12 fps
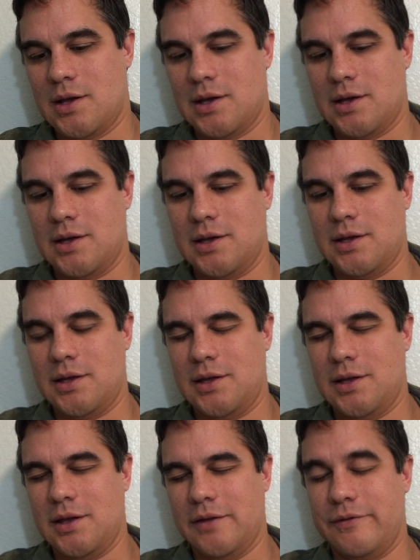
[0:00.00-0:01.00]

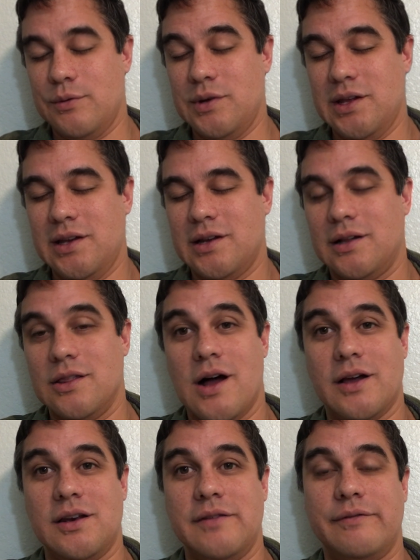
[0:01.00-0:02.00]

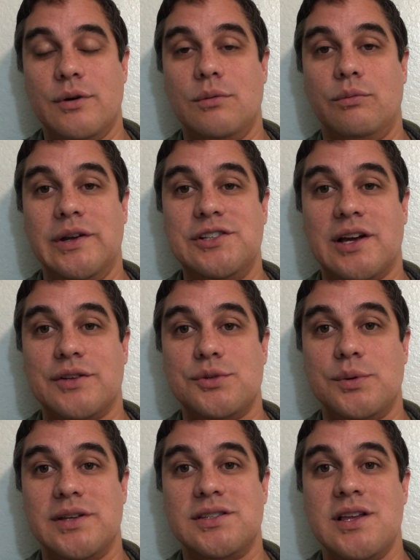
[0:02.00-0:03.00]
login info, reach out
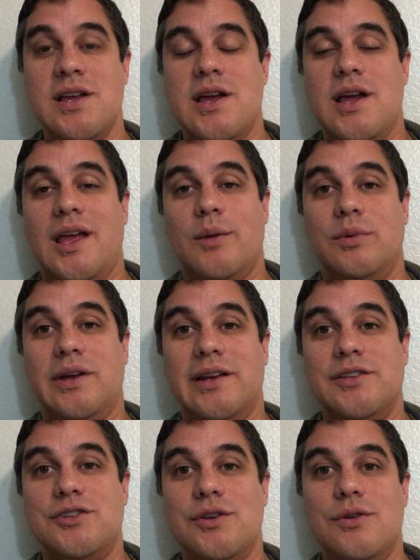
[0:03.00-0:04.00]
to us and we'll
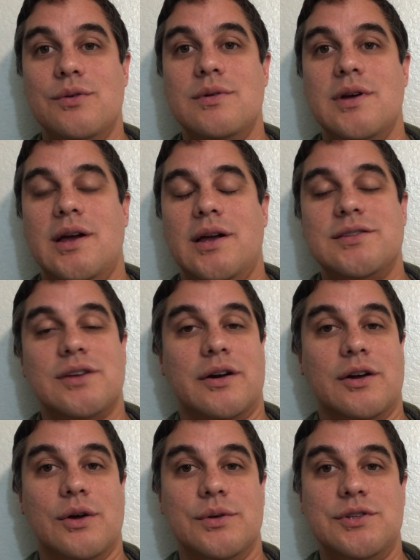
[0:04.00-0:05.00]
get it to you. It's on
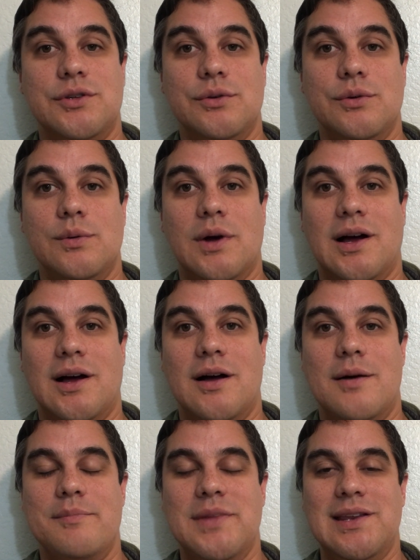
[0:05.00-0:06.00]
our
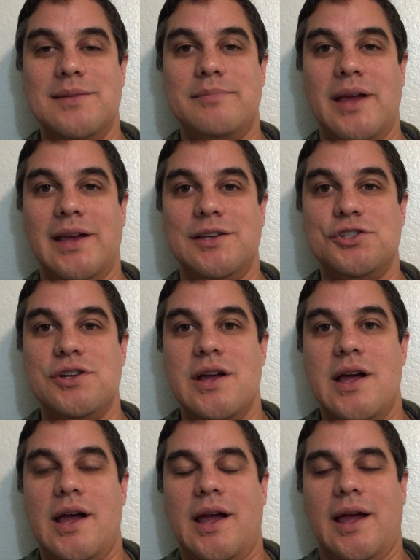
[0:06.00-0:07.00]
GoToMeeting page.
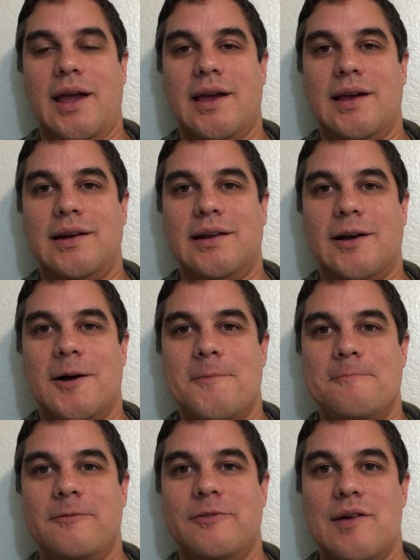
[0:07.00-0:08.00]
And
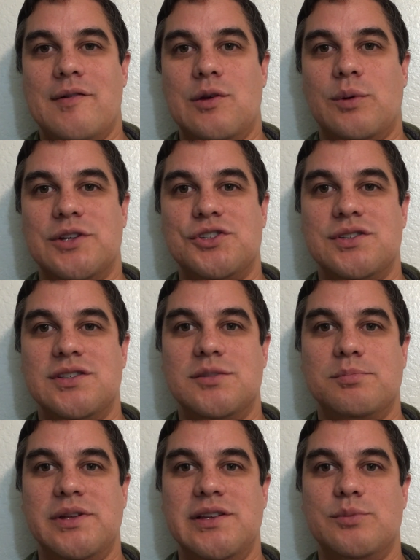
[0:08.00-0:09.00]
if you have any
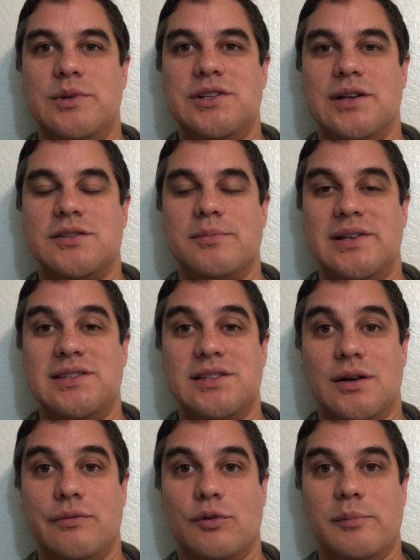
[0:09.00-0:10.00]
questions, please reach out to
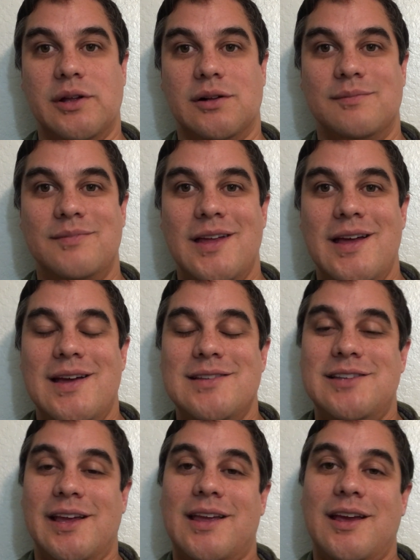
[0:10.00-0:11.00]
myself or Bill.
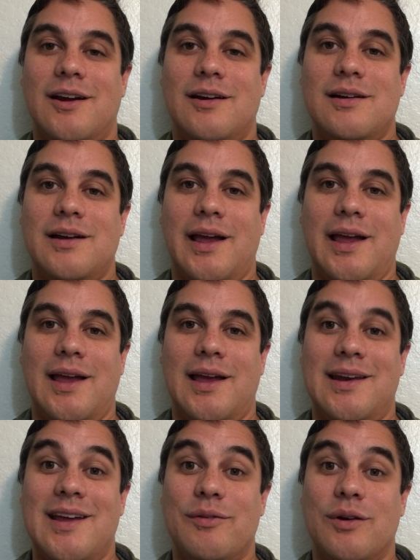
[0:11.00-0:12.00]
Take care
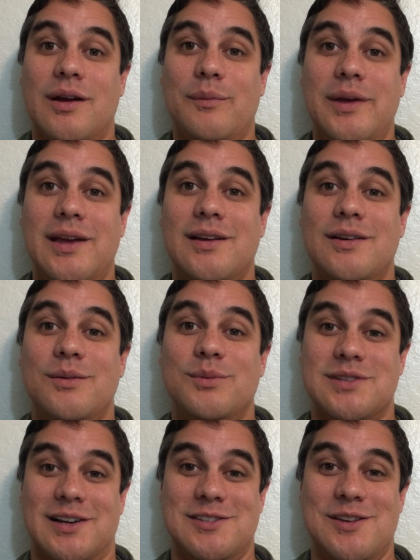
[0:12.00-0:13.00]
and have a great week.
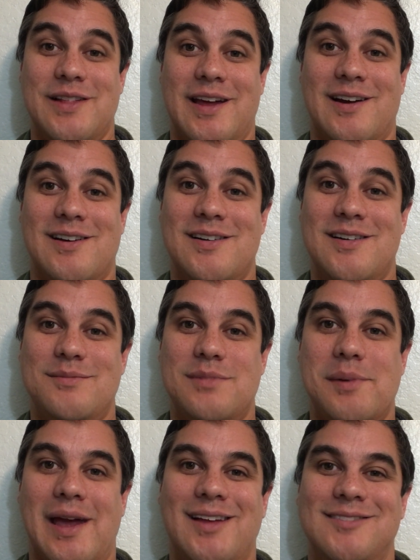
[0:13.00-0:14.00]
We'll talk to you later.
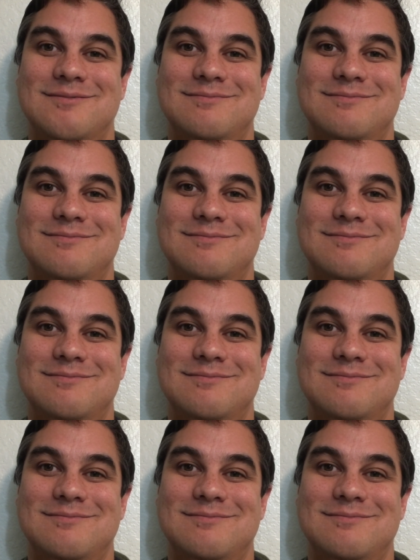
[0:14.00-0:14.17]
Bye-bye.